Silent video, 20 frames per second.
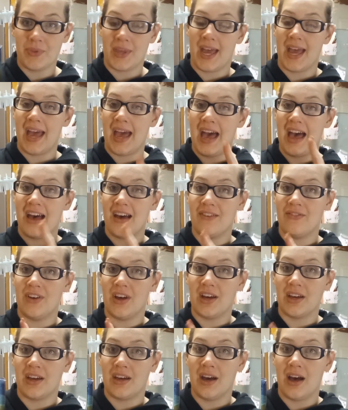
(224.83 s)
I have
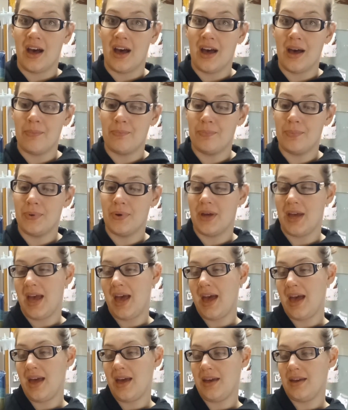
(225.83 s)
a cup
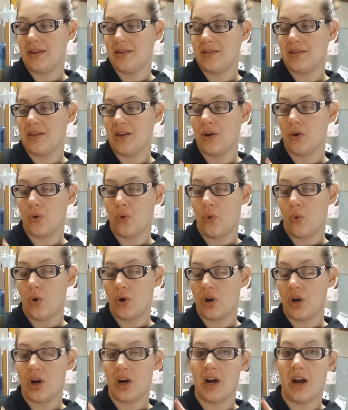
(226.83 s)
and a
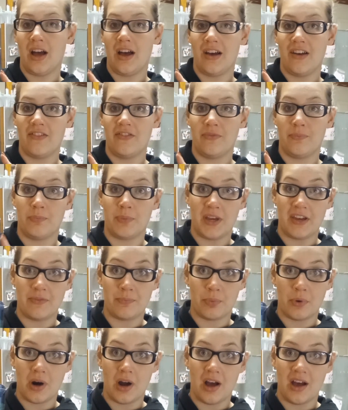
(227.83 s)
quarter of
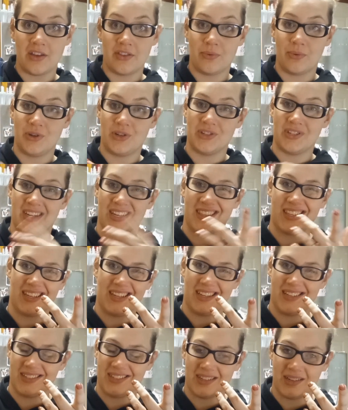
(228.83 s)
beef broth, which is like
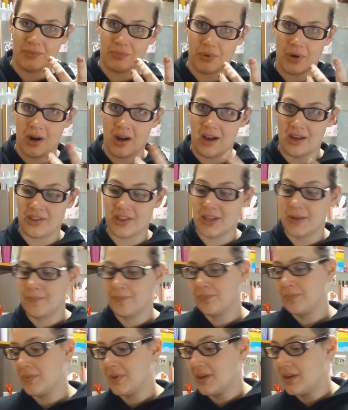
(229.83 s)
the instant broth.
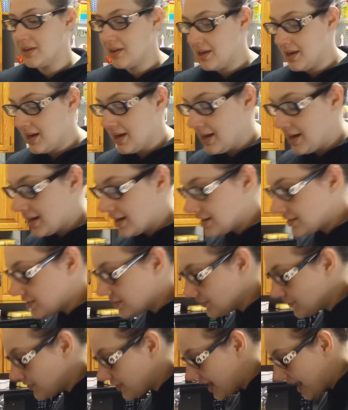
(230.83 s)

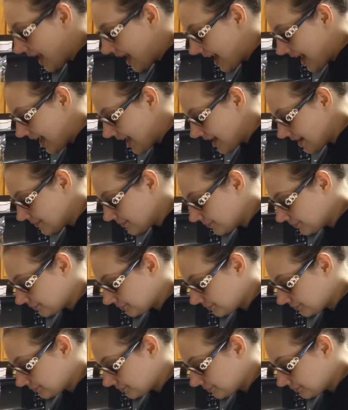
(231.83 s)
To that,